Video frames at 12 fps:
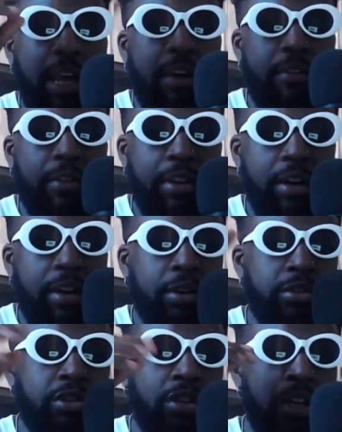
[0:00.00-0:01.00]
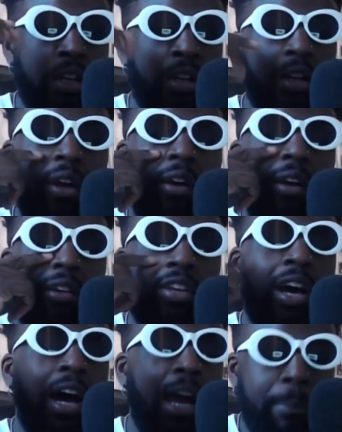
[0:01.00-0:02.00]
area or a certain
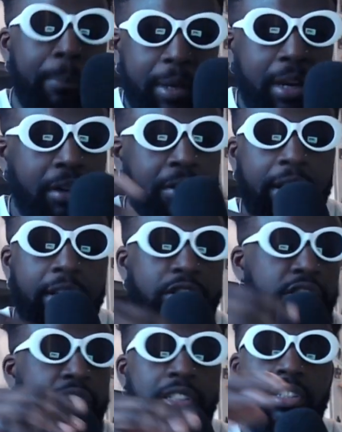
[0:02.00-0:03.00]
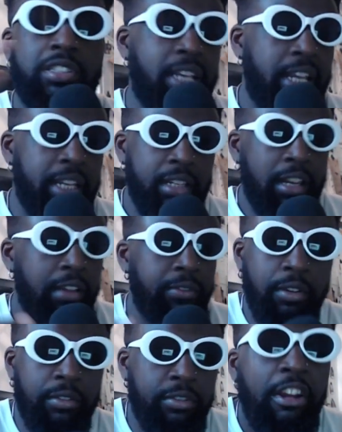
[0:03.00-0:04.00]
time period. It's just insane, the
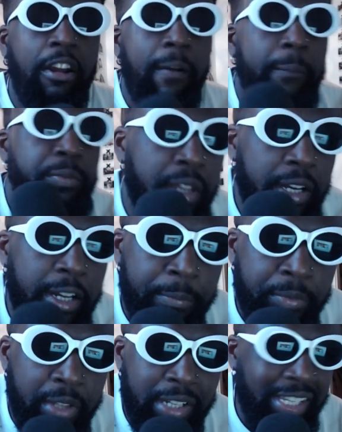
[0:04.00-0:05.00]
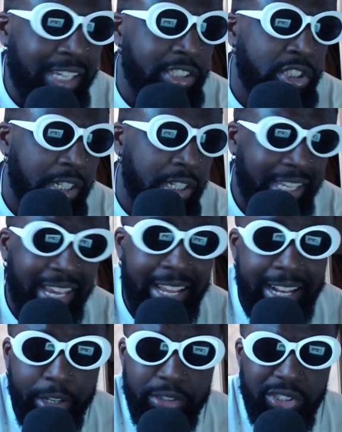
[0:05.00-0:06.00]
level of the attention and care
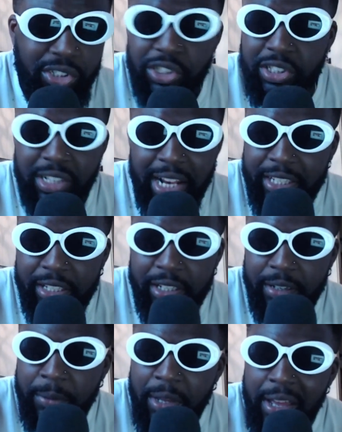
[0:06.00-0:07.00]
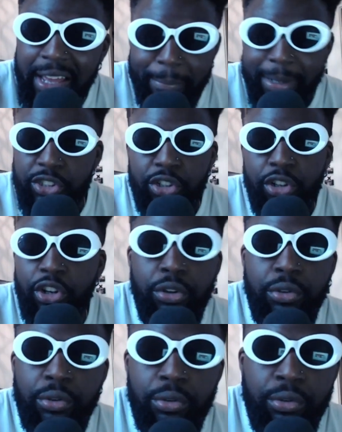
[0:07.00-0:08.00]
that goes. It's just like, imagine your
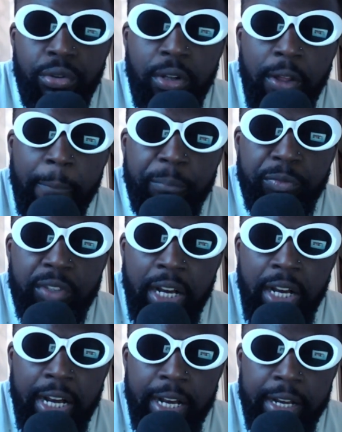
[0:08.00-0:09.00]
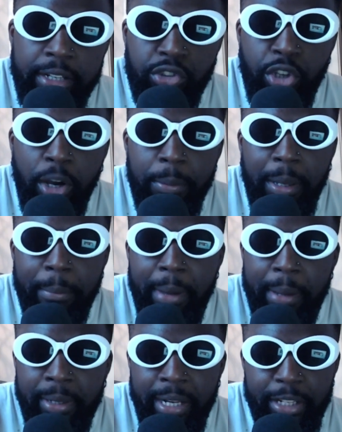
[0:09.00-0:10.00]
local top
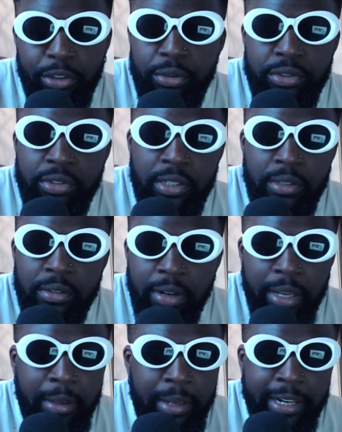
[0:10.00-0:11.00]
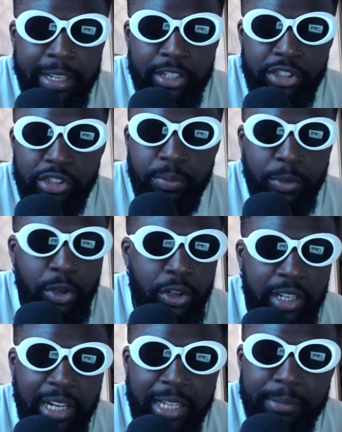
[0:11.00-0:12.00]
kebab in like Dawson, right? And they're just
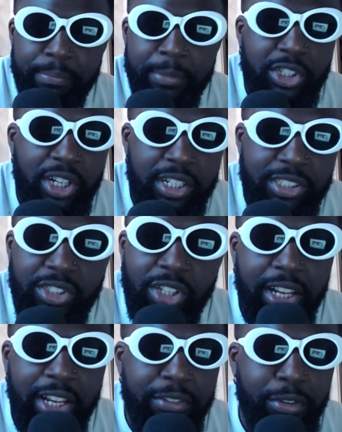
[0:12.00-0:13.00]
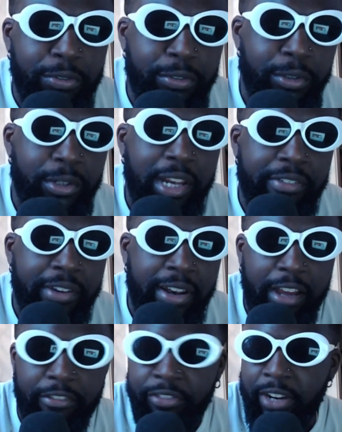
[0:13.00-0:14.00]
cooking like Michelin star level food every
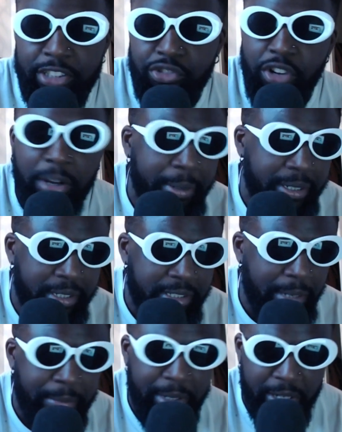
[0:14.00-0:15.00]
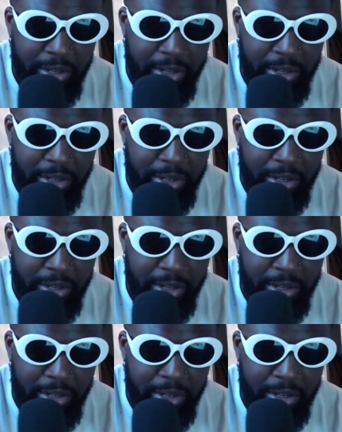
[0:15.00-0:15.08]
night for like drunk punters like me and